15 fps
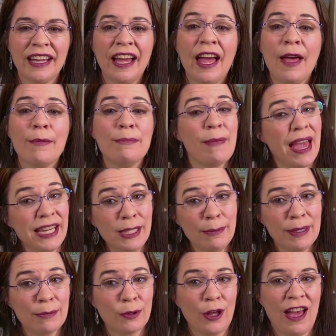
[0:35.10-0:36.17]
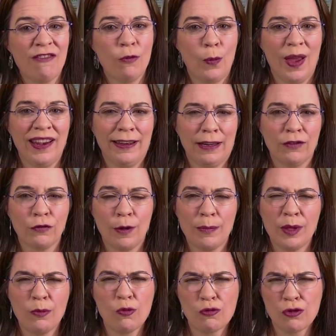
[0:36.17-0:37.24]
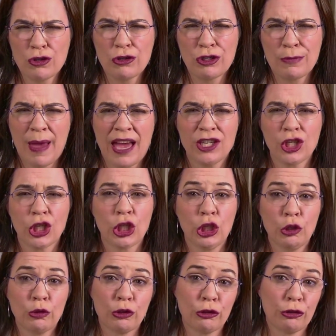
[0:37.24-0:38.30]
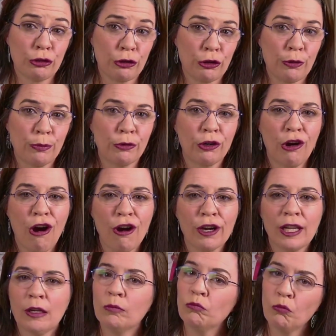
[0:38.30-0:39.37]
Many people have weighed in from the RootsMagic users group regarding